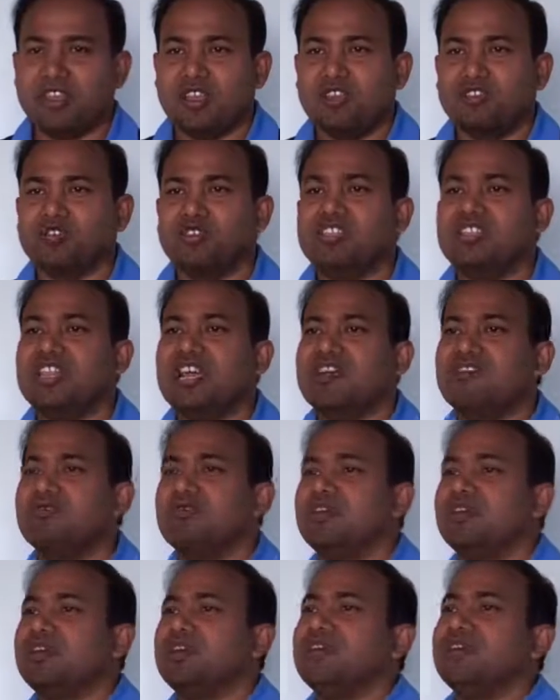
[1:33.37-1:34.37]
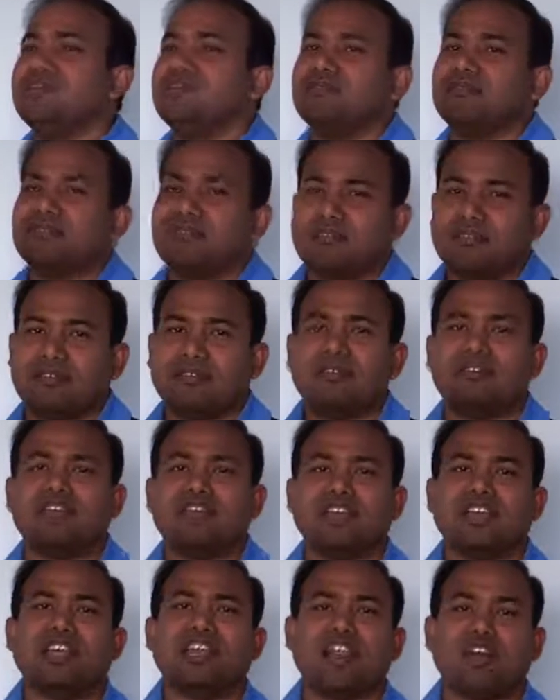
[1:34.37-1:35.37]
So in that way
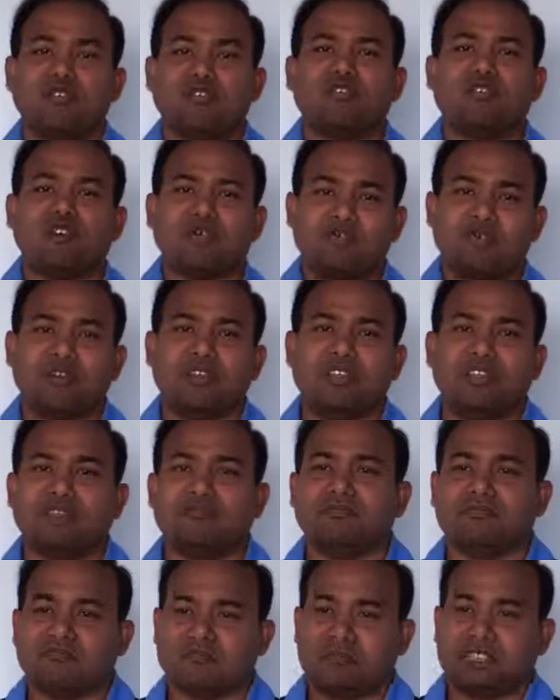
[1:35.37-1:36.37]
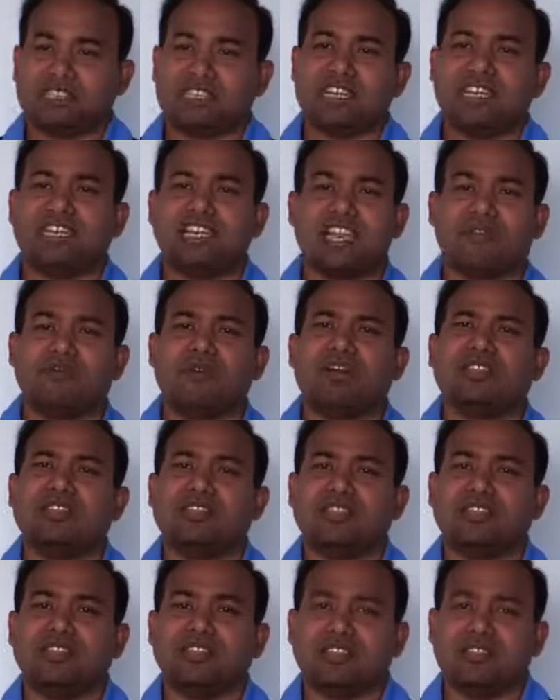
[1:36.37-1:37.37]
the cloud computing basically came. Other
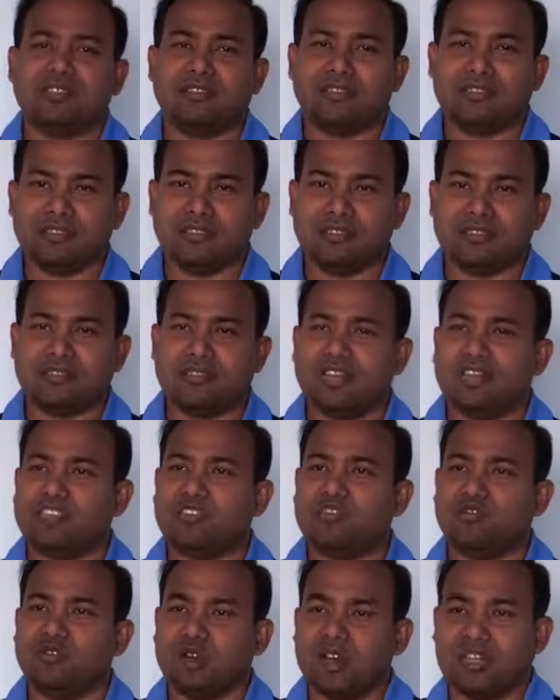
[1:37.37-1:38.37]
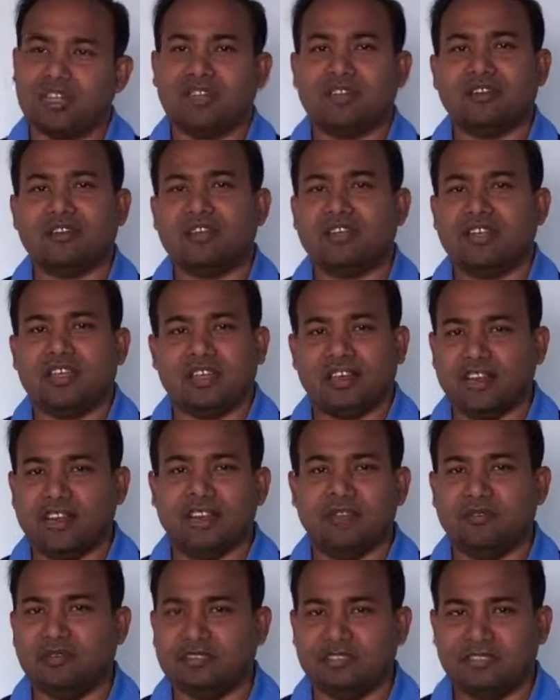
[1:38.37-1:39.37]
than this, there is no other
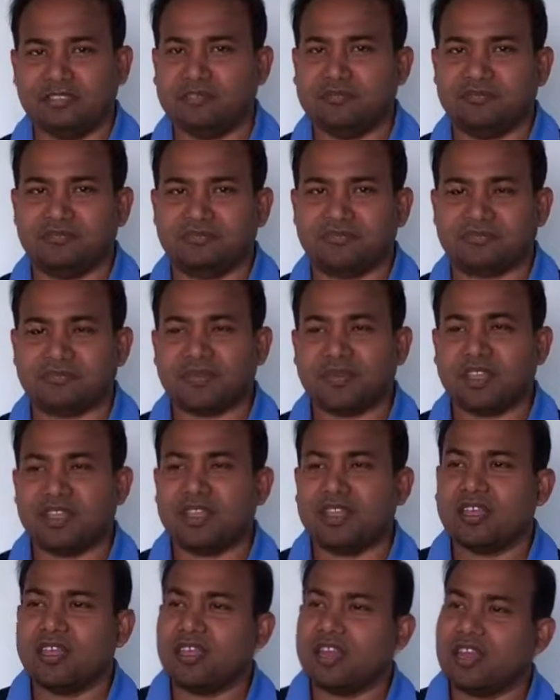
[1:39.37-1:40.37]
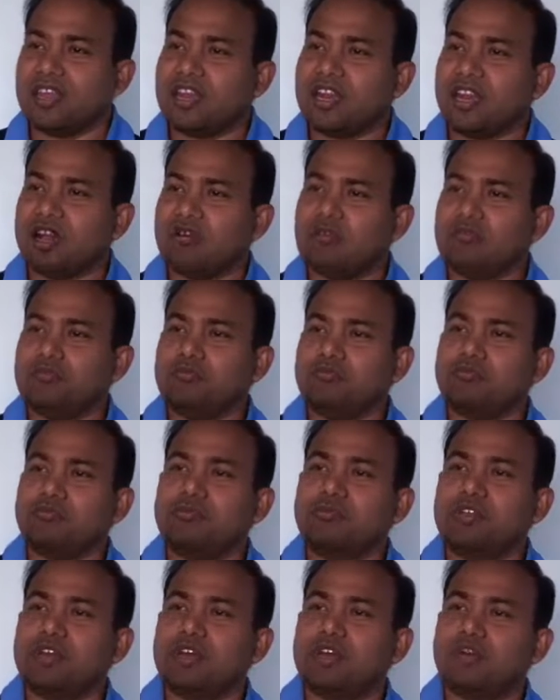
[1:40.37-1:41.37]
relevance. Now
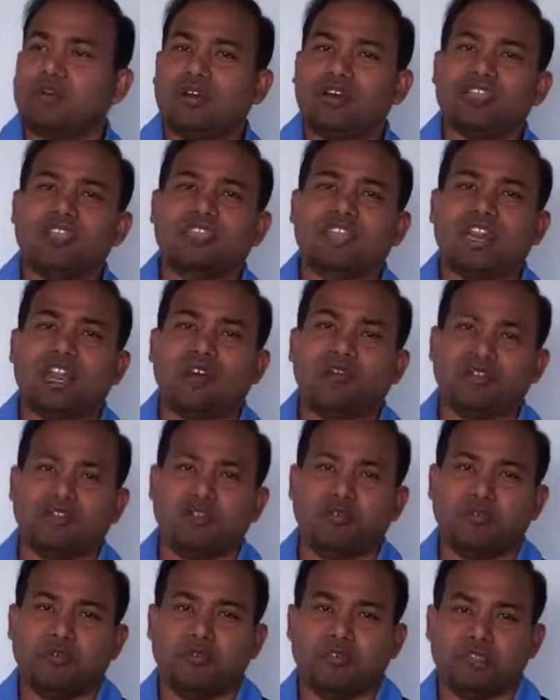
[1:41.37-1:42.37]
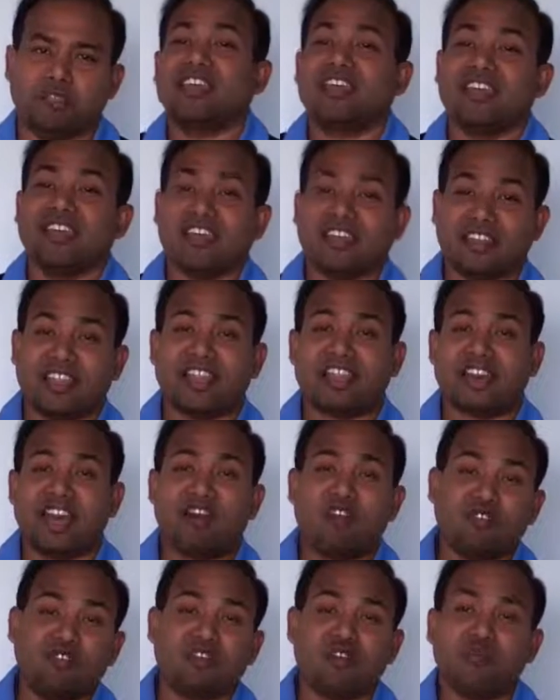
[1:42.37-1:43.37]
what is cloud computing? The
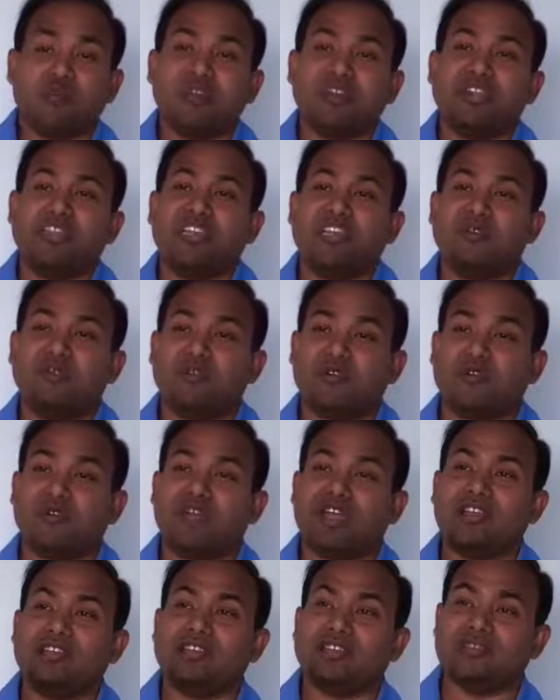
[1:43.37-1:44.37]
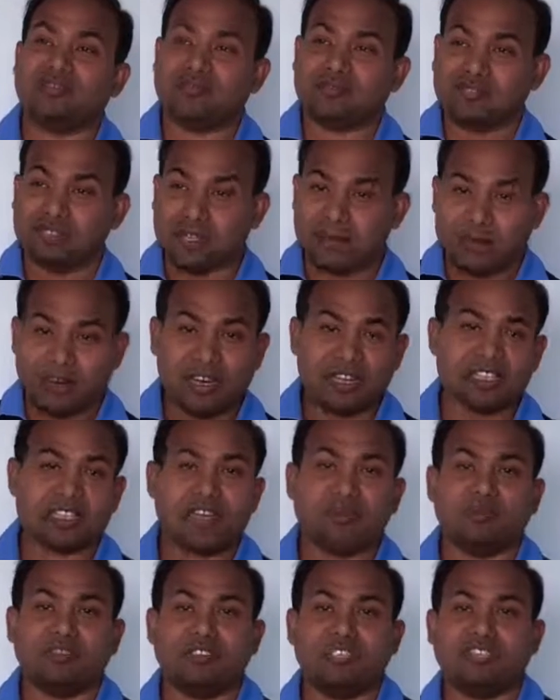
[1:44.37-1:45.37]
cloud computing, it provides several
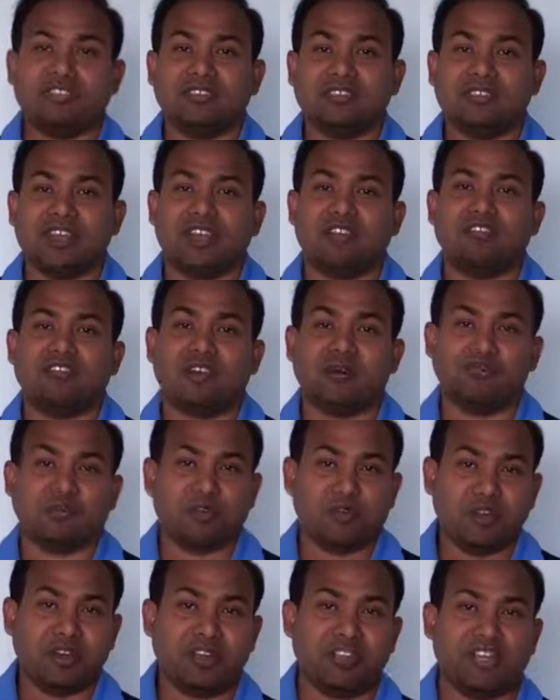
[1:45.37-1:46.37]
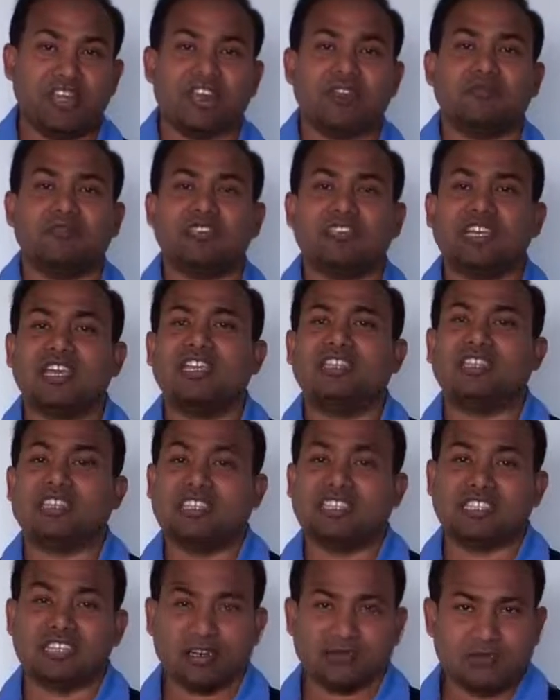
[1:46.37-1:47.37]
services. I will come to it. There are basically
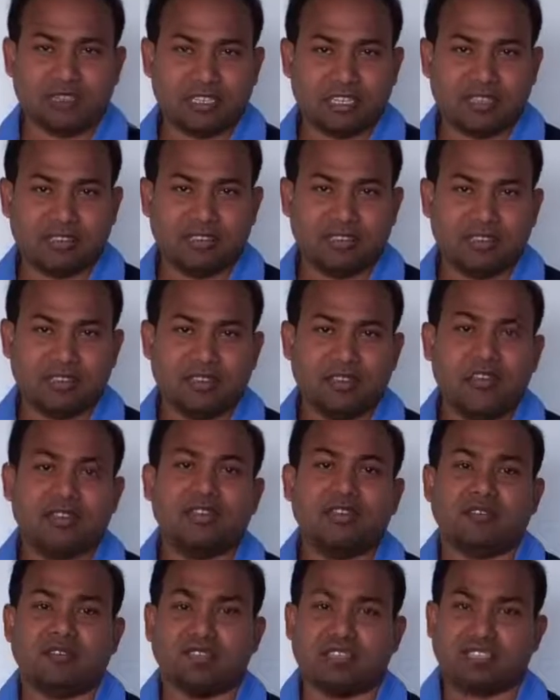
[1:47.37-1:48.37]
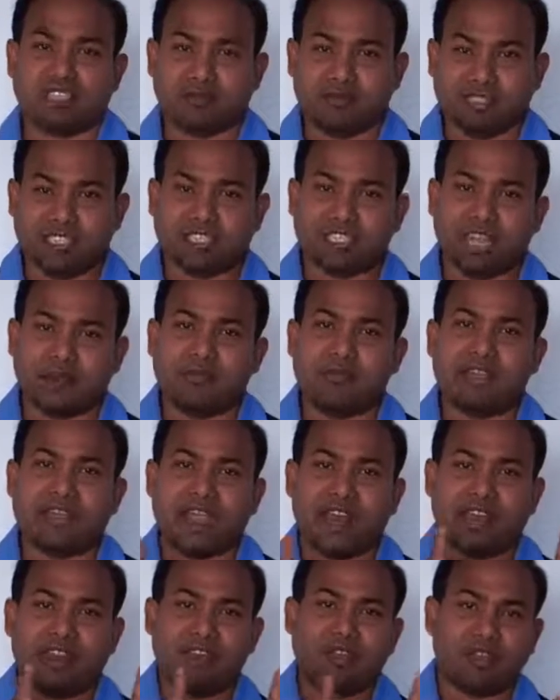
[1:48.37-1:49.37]
three services. The services can be
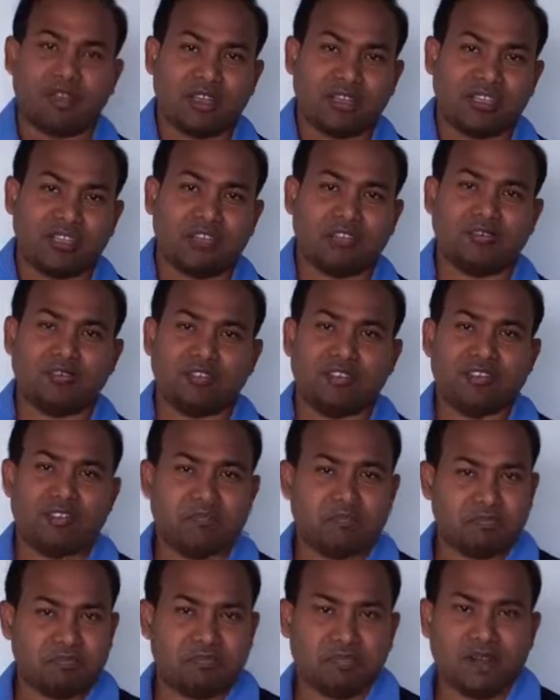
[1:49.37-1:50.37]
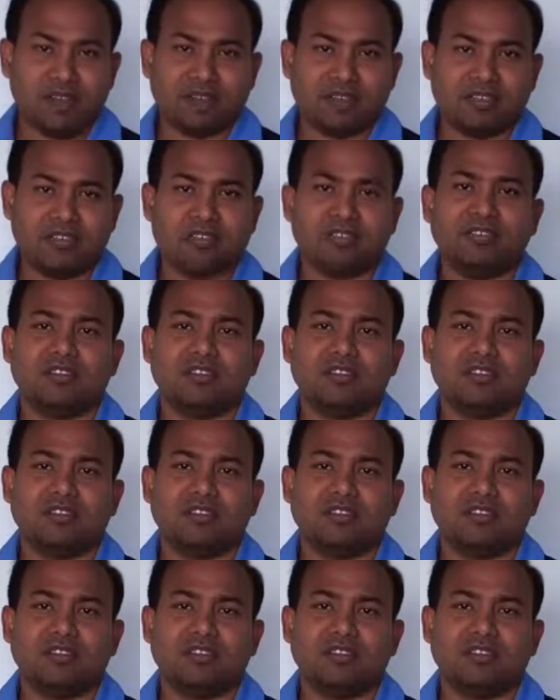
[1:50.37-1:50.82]
categorized into three parts.